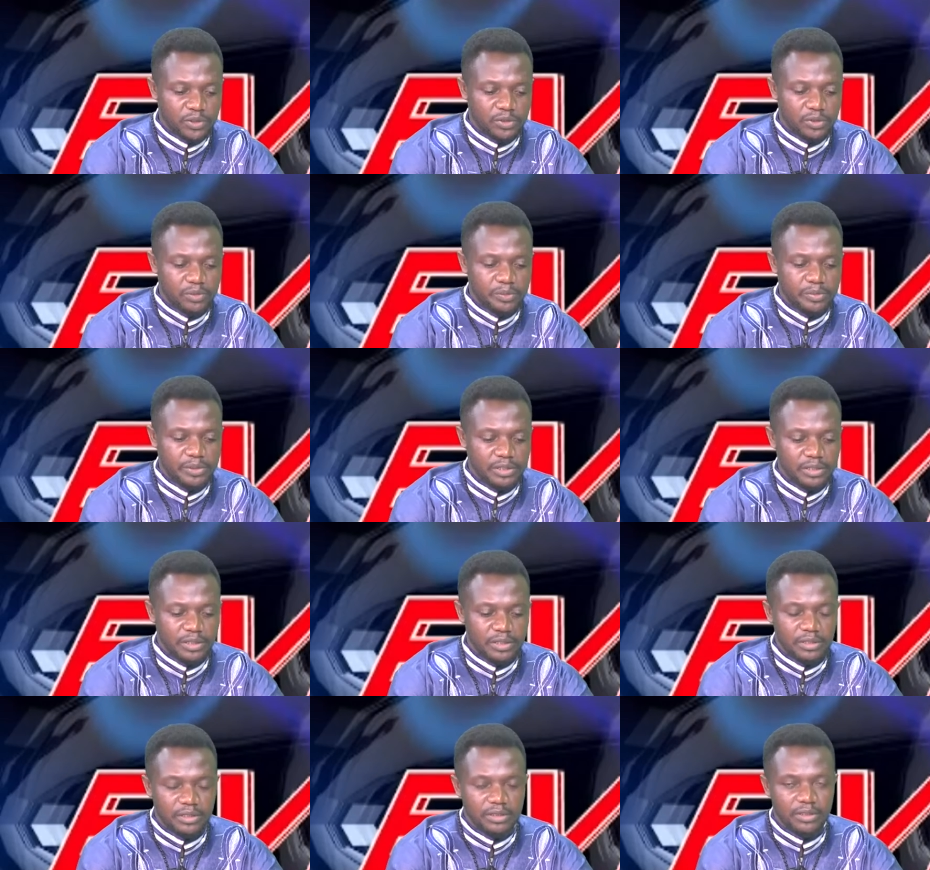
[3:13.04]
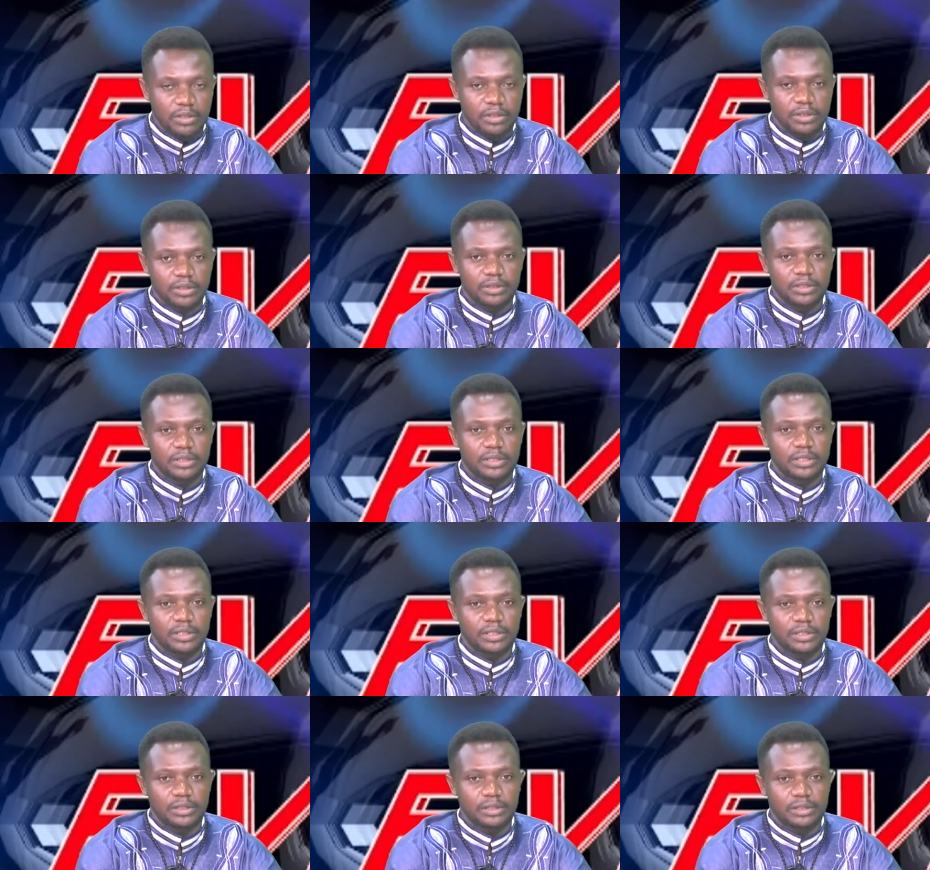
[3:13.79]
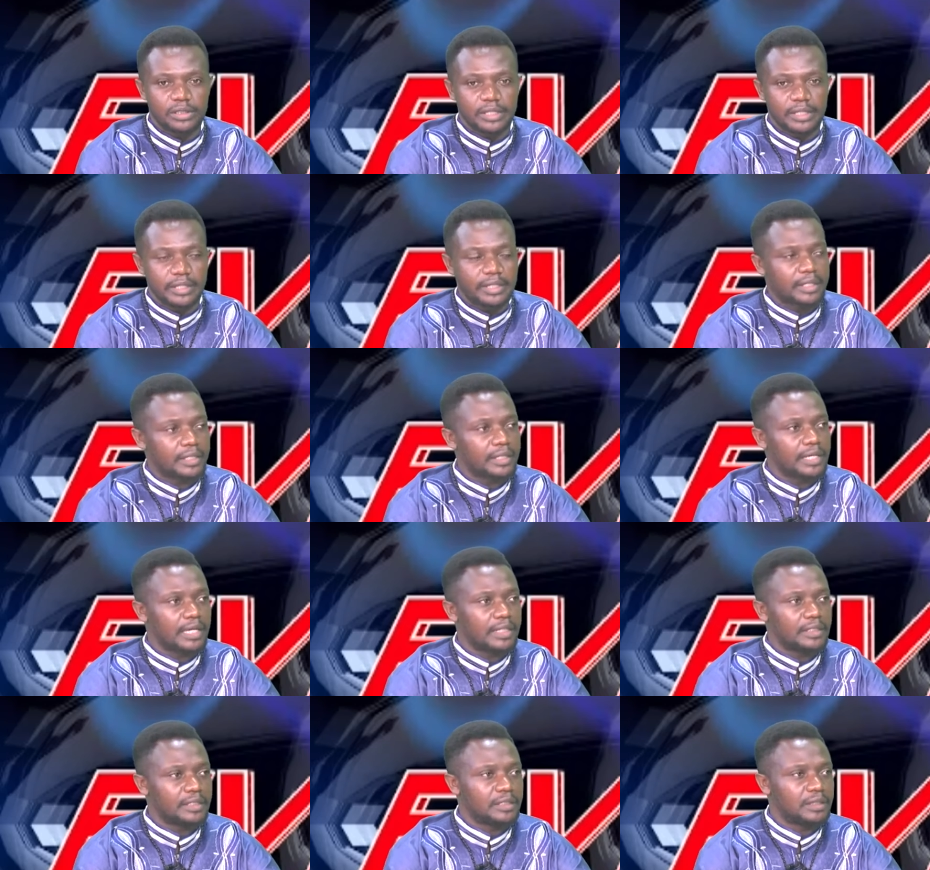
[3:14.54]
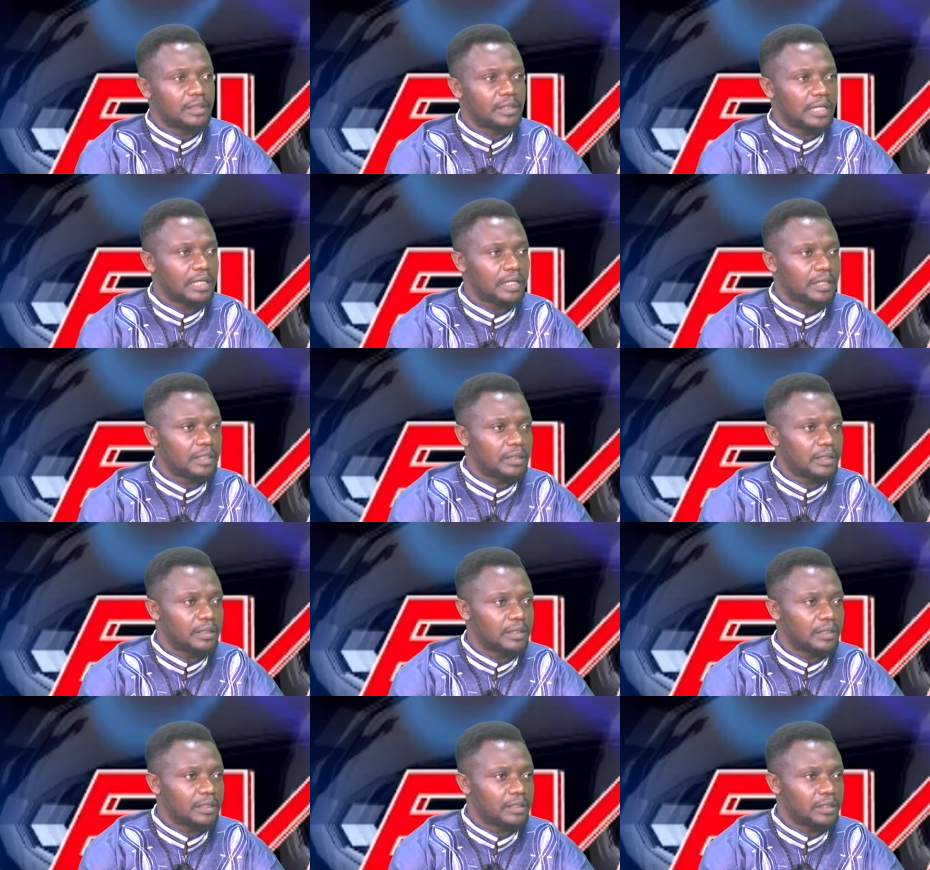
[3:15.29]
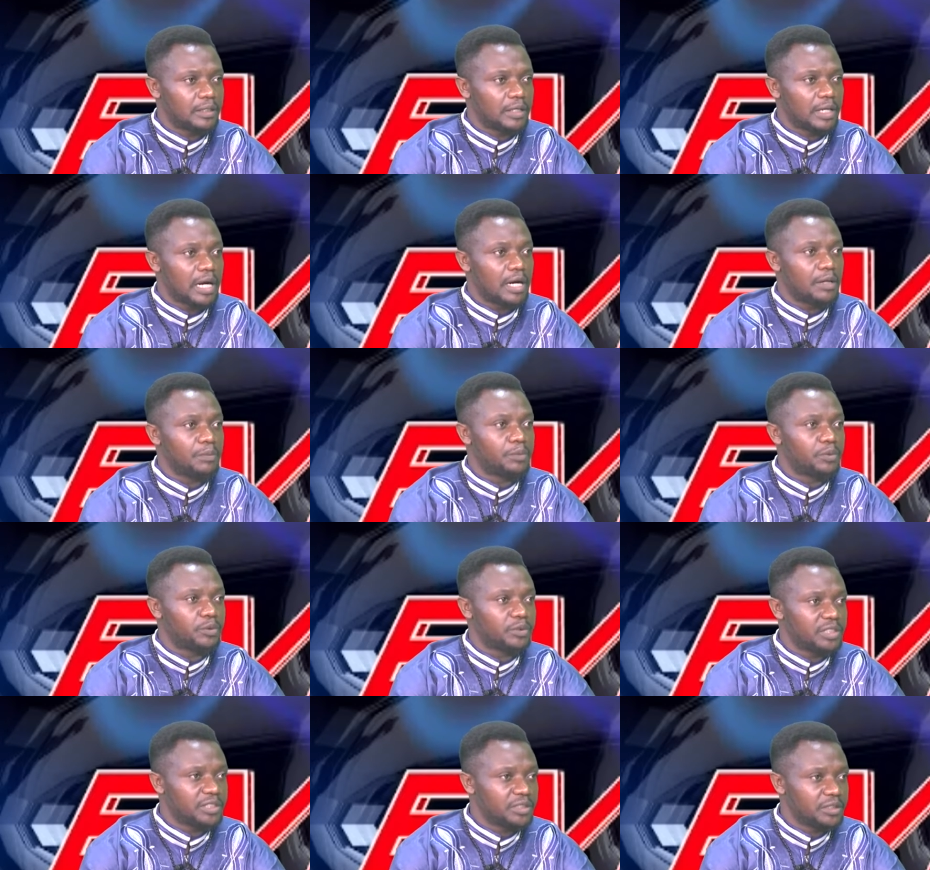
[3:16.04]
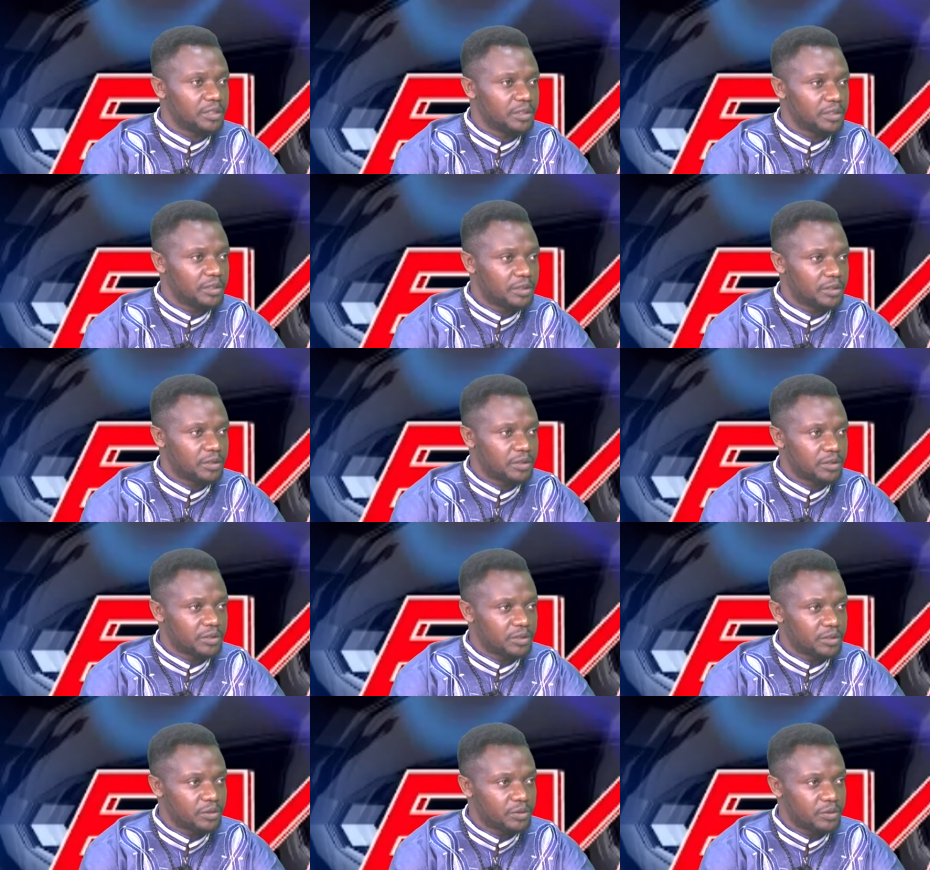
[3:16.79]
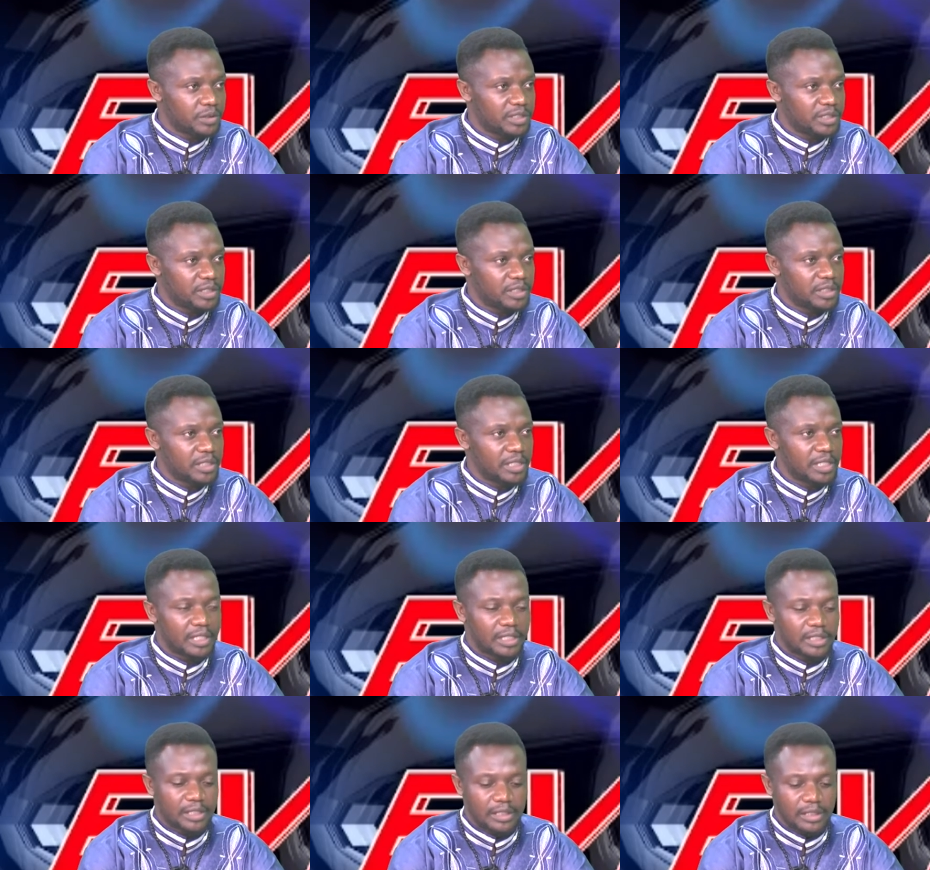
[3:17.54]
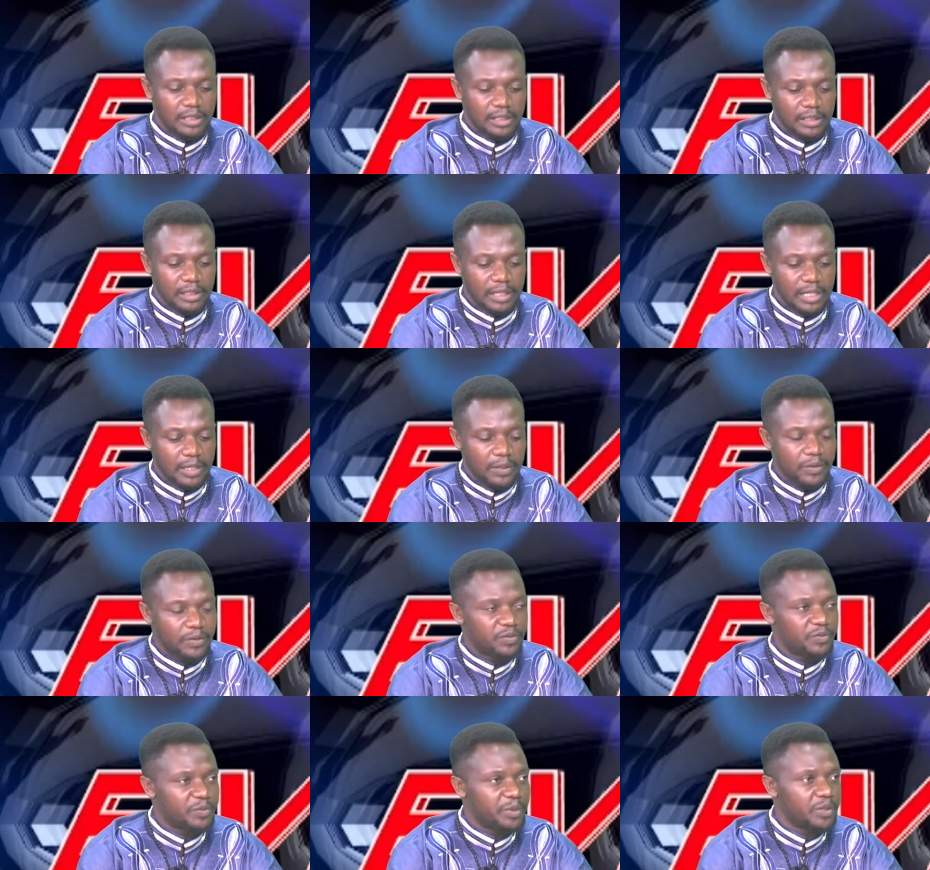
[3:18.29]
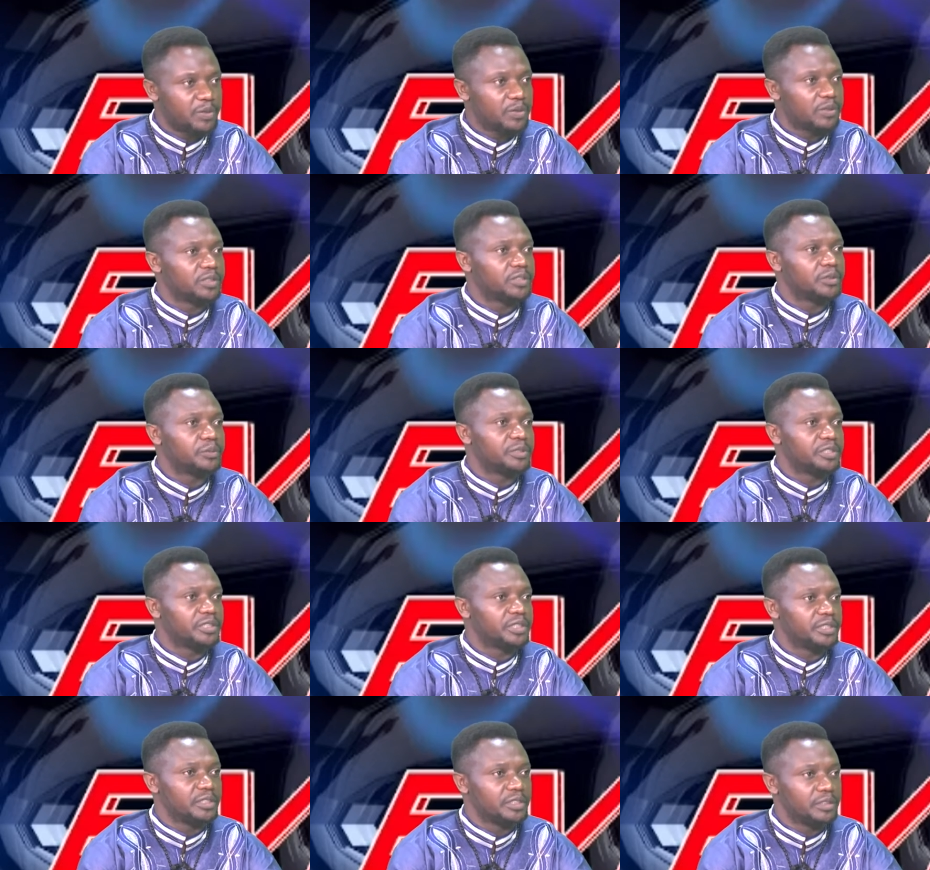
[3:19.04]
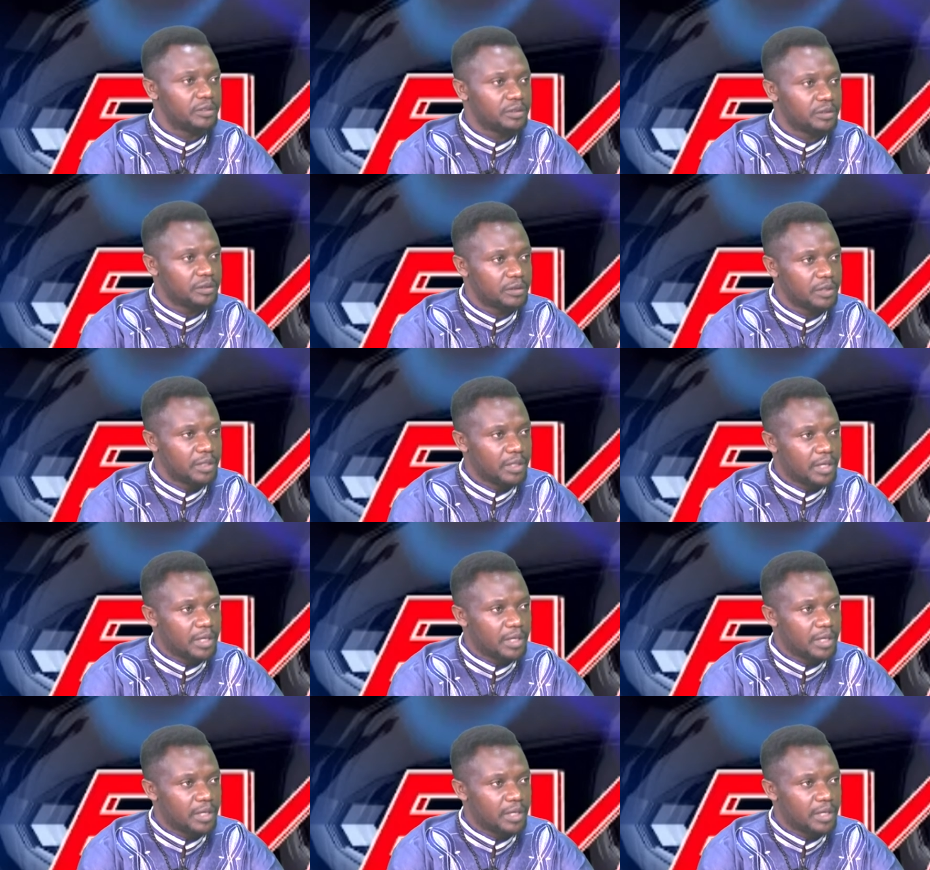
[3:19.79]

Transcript: to be done regarding your output in your constituency and how you've been contributing in